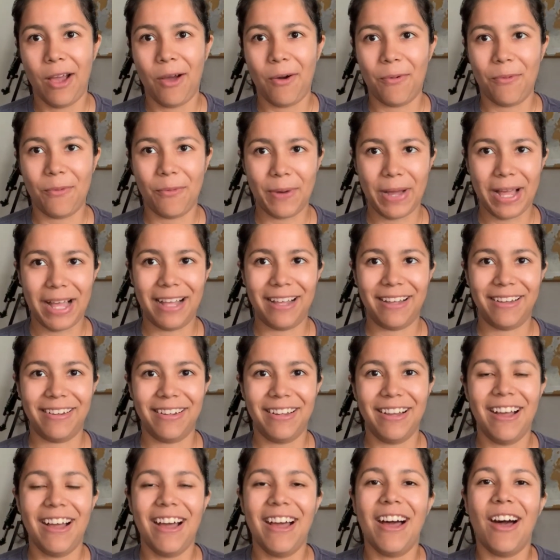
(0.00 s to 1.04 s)
Well,
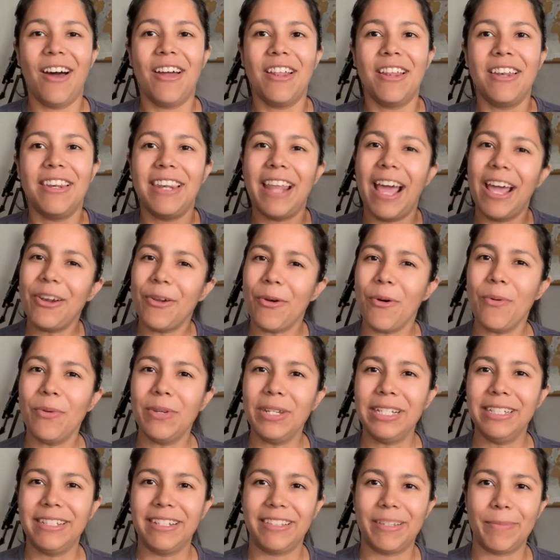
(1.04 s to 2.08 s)
not
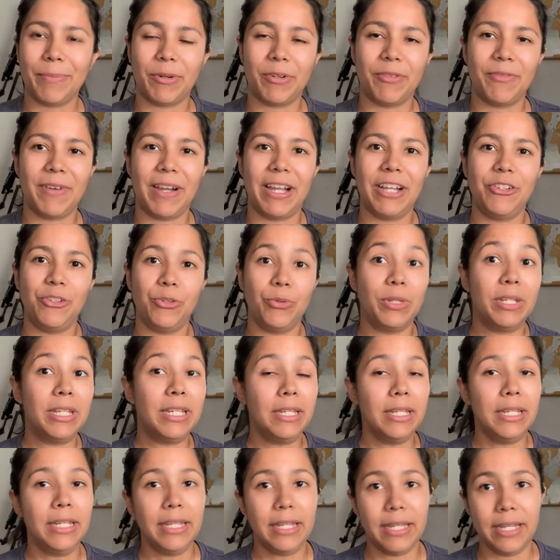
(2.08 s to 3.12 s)
only does it provide you
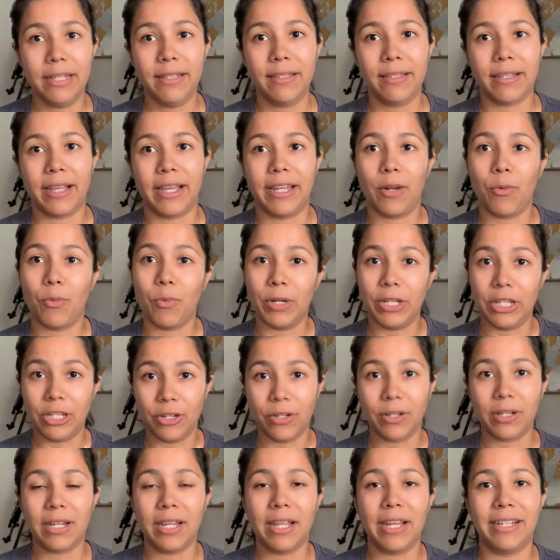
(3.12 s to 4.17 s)
key insight on what your
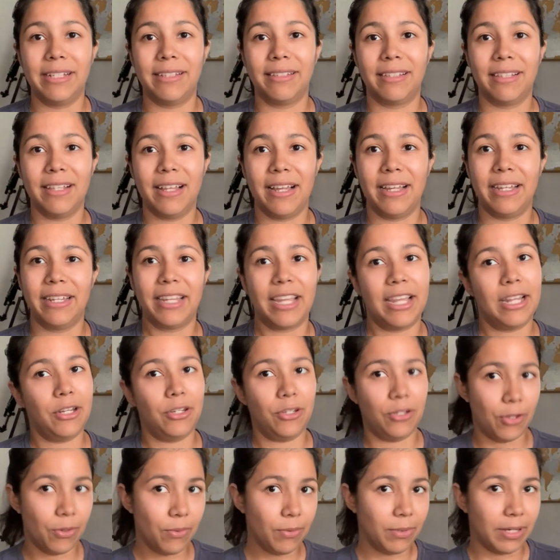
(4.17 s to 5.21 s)
clients like and
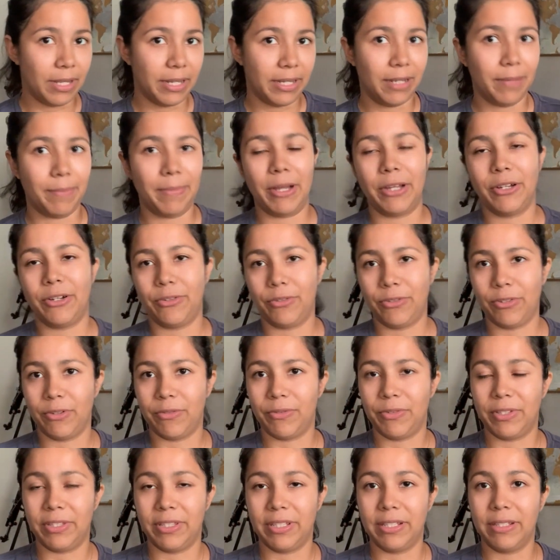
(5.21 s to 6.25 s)
don't like about your
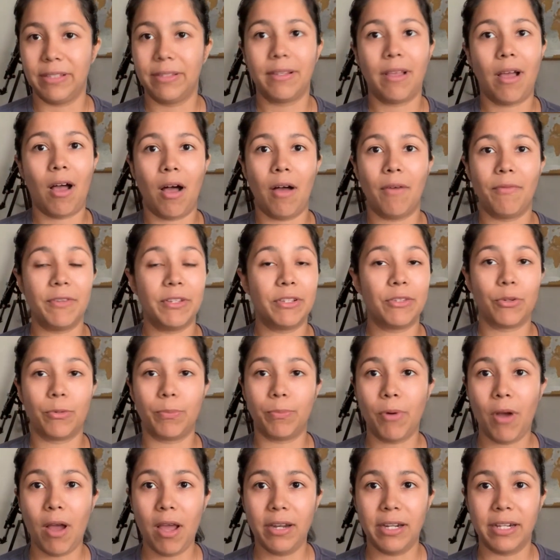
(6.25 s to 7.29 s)
services, office, or
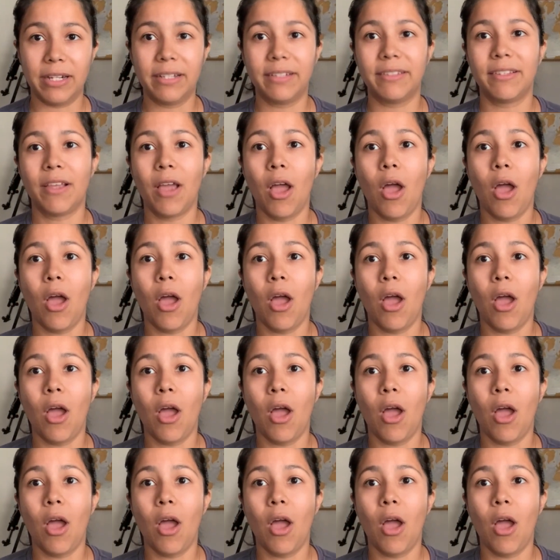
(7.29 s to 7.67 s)
products,